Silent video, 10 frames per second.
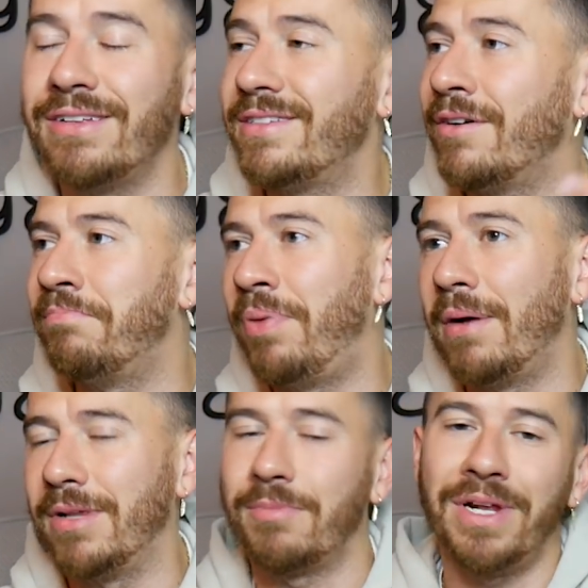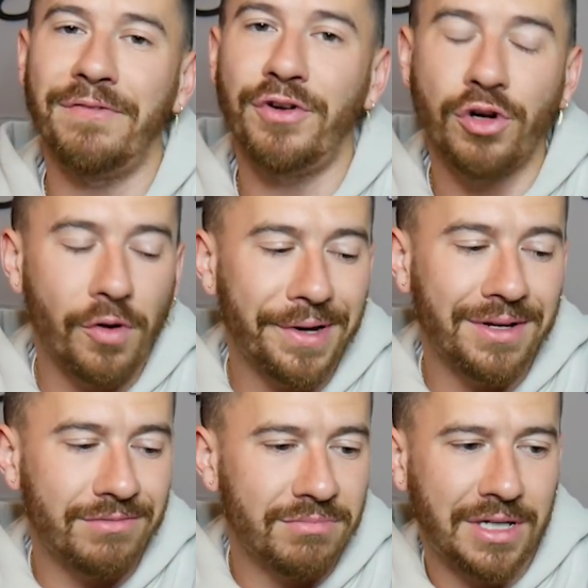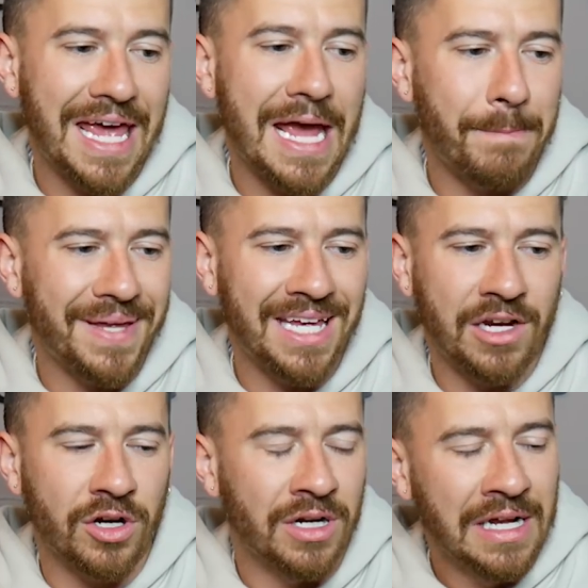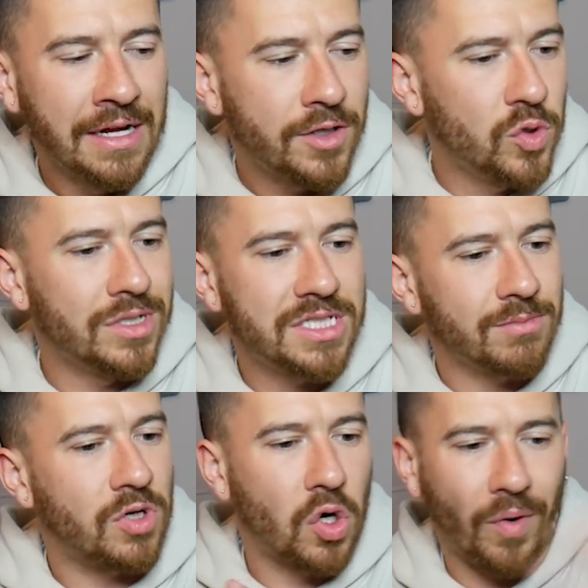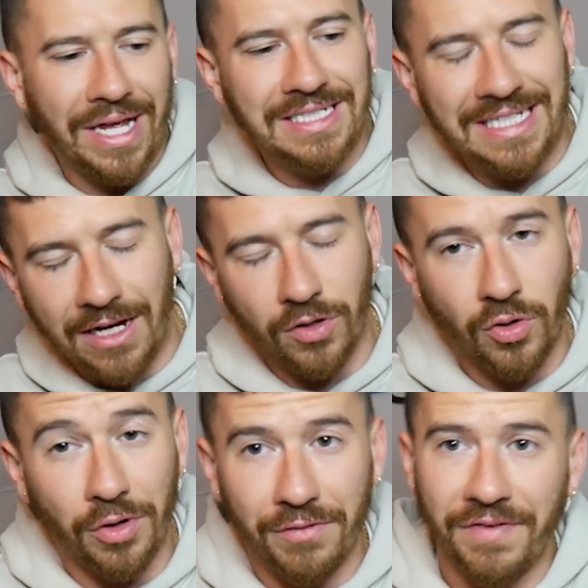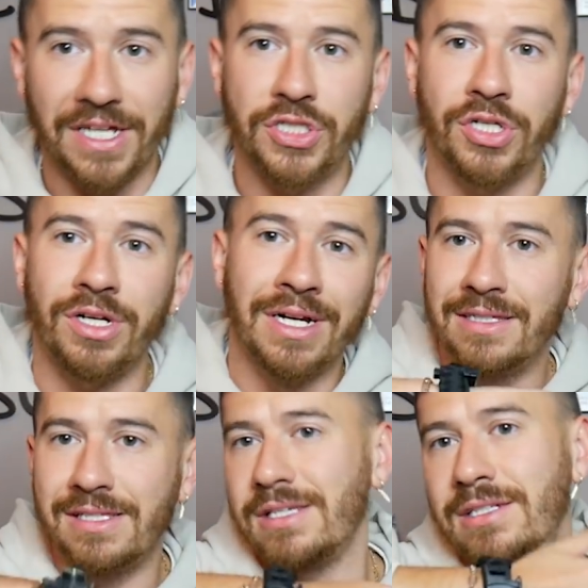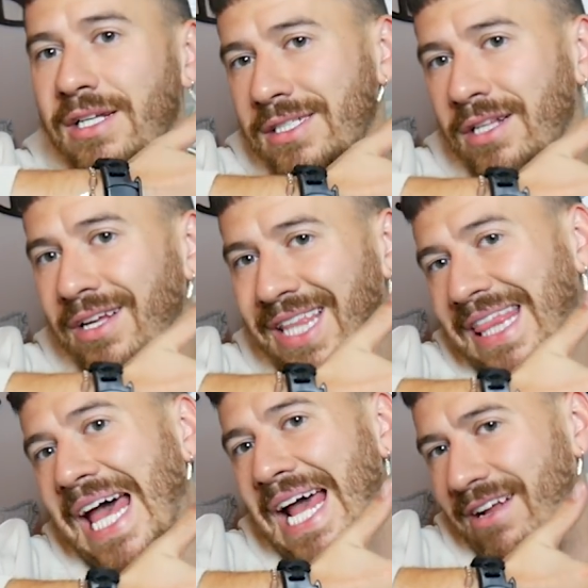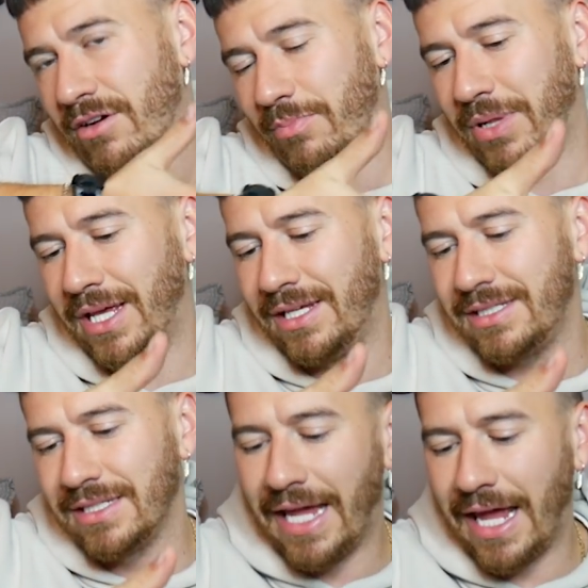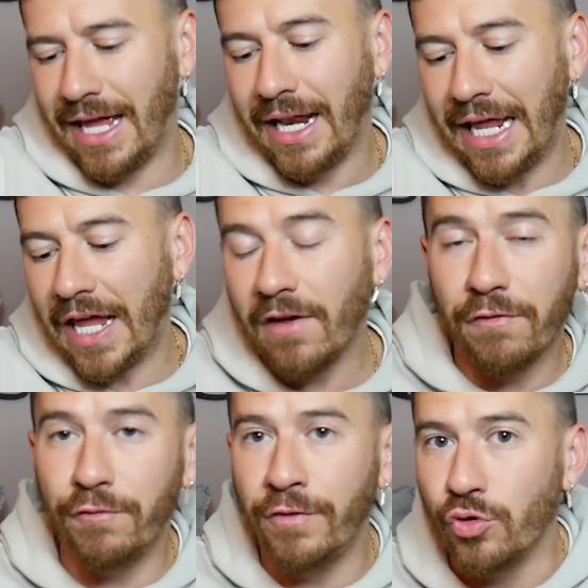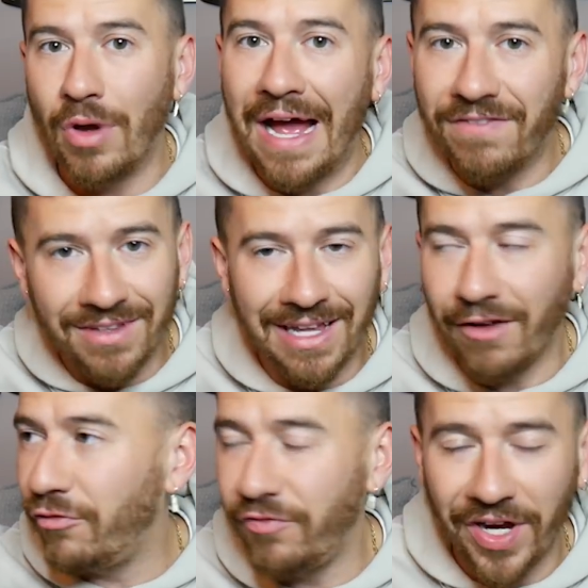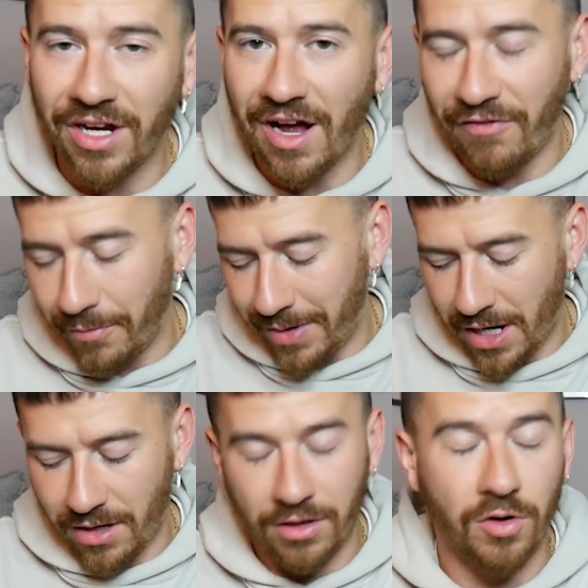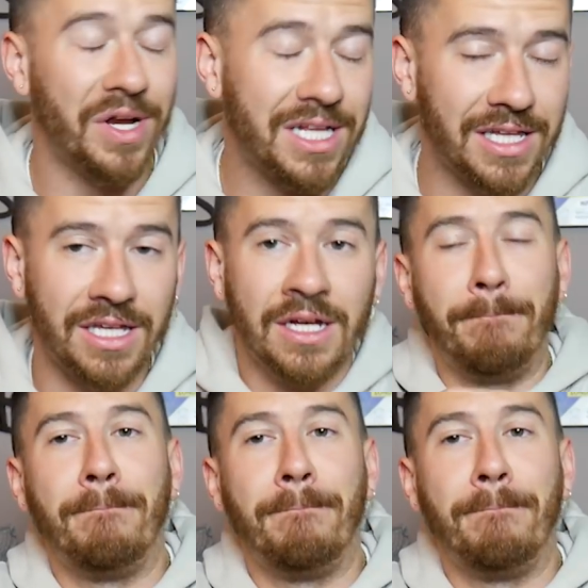this out in public, but if you're going camping or doing some crazy outdoor adventure, this doesn't look that out of place. And if you have to like fight off a bear quickly,